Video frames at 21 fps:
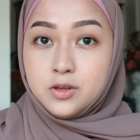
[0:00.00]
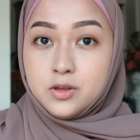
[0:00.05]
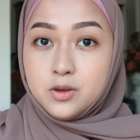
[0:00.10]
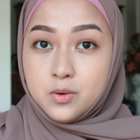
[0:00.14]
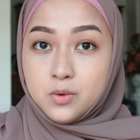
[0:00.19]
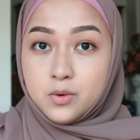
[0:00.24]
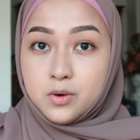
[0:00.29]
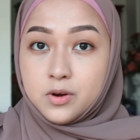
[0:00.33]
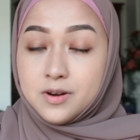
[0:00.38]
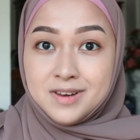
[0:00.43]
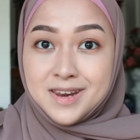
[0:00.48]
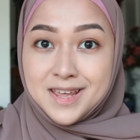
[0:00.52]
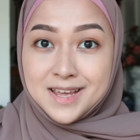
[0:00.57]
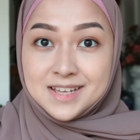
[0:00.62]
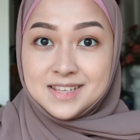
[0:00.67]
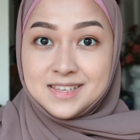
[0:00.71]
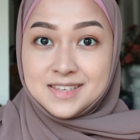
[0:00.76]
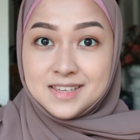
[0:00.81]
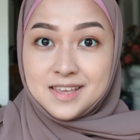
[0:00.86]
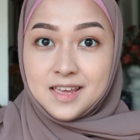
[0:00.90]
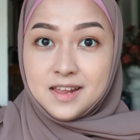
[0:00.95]
your
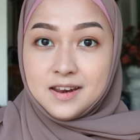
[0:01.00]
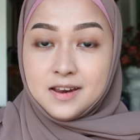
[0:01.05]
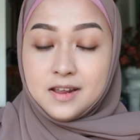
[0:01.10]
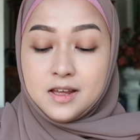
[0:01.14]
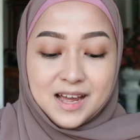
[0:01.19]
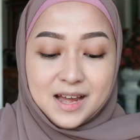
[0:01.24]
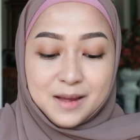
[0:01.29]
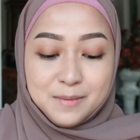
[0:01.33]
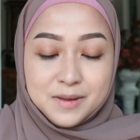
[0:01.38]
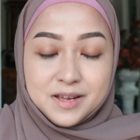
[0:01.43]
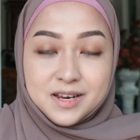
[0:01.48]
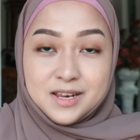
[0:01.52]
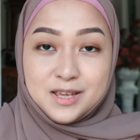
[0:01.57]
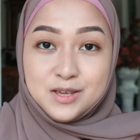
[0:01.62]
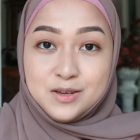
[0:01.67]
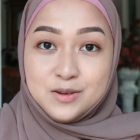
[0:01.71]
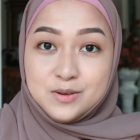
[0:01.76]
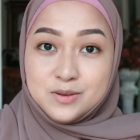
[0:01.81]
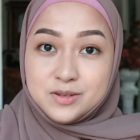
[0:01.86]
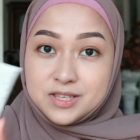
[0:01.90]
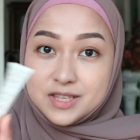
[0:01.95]
naked skin. I'm gonna
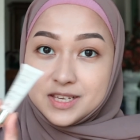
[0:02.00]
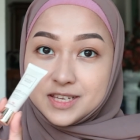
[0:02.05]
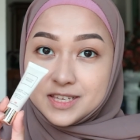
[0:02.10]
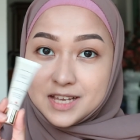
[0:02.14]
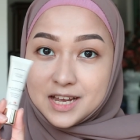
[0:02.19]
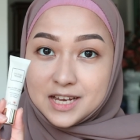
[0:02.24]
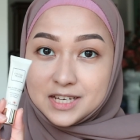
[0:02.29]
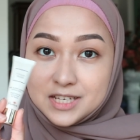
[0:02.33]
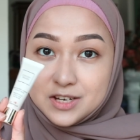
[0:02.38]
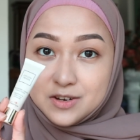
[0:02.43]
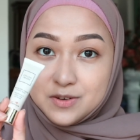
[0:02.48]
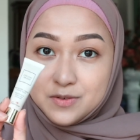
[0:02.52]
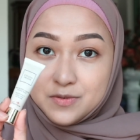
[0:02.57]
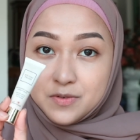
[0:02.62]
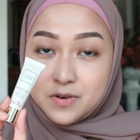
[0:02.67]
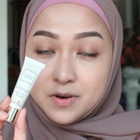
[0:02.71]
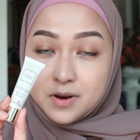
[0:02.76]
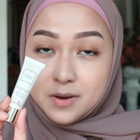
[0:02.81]
use this eyeshadow